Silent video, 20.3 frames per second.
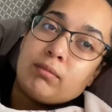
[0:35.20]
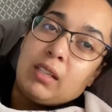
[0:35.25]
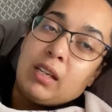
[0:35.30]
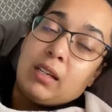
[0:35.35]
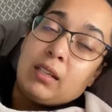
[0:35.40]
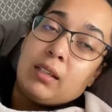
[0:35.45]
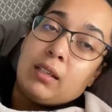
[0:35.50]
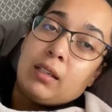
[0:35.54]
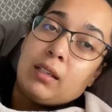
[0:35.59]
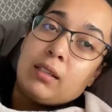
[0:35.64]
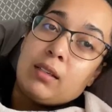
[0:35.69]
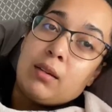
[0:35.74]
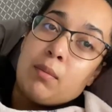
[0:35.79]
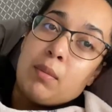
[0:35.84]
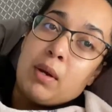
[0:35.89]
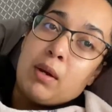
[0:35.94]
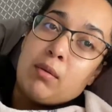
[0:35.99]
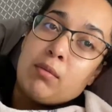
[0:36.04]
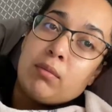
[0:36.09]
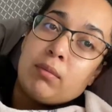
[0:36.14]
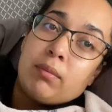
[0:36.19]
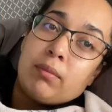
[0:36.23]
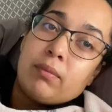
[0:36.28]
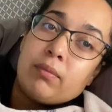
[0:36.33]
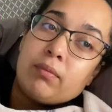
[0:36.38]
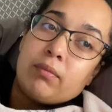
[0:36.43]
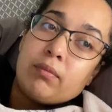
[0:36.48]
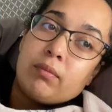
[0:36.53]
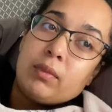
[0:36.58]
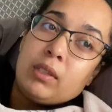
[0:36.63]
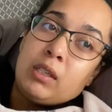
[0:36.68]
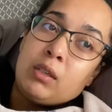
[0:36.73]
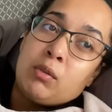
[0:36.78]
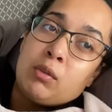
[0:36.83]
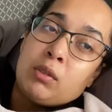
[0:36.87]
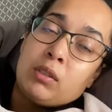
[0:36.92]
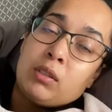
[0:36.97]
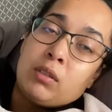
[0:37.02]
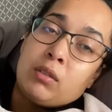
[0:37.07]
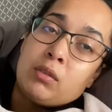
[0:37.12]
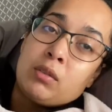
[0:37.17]
I kicked him out. He
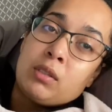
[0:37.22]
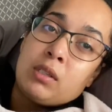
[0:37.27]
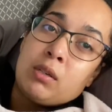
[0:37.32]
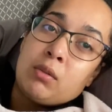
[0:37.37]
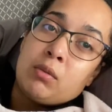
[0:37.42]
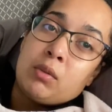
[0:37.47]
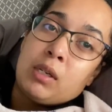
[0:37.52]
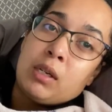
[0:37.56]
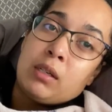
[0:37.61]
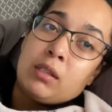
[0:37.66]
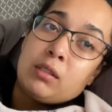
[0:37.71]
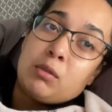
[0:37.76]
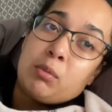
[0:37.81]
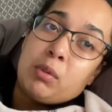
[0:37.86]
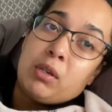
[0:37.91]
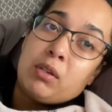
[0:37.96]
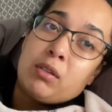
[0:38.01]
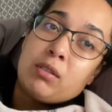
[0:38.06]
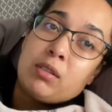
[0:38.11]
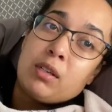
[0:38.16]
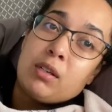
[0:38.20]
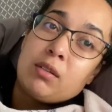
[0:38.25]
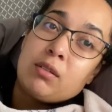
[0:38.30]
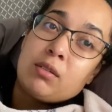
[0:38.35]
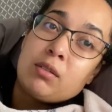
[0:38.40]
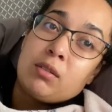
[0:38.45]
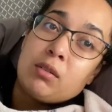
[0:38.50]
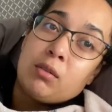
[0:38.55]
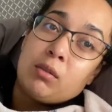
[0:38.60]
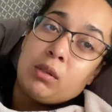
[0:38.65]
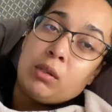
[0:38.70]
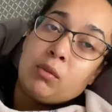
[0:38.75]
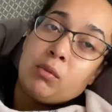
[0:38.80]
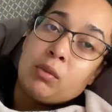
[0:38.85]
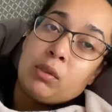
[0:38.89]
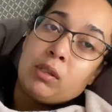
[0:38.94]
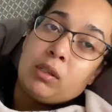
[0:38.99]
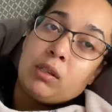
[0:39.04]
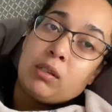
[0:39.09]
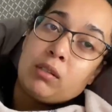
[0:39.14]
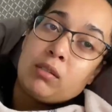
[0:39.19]
went to go stay with, at his parents' house so he
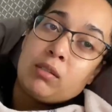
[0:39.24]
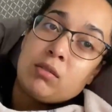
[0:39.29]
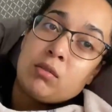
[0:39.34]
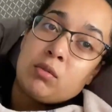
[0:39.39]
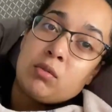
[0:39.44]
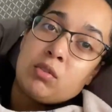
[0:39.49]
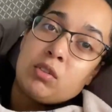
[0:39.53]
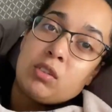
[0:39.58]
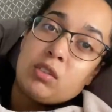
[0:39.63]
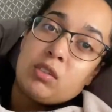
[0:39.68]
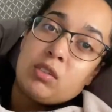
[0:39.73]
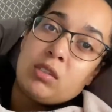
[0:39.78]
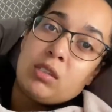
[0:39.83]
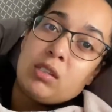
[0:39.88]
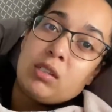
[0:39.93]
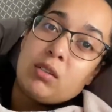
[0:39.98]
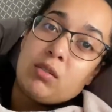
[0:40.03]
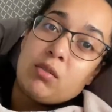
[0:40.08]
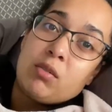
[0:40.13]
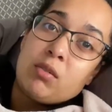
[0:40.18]
wouldn't get sushi sick